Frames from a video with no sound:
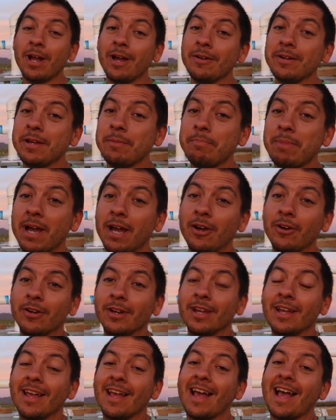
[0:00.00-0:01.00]
out and about.
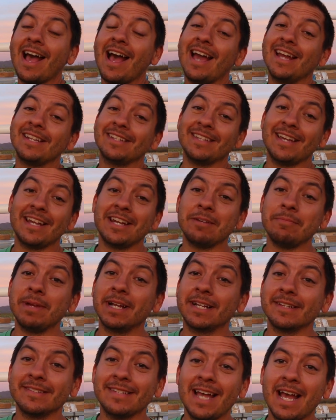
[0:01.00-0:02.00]
I decided to
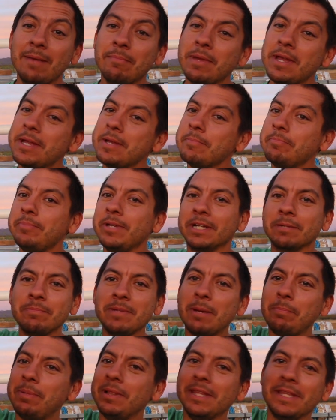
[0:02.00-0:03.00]
make a stop. Pick me
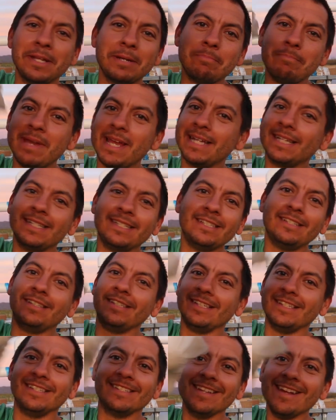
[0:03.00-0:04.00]
up a little bag of
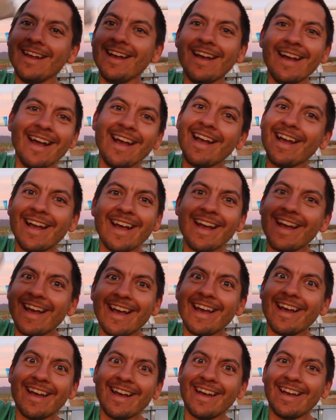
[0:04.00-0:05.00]
goodies.
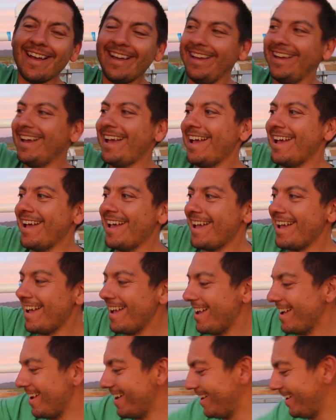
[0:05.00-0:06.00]

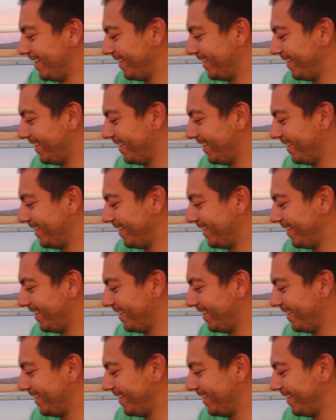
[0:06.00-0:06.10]
Ah!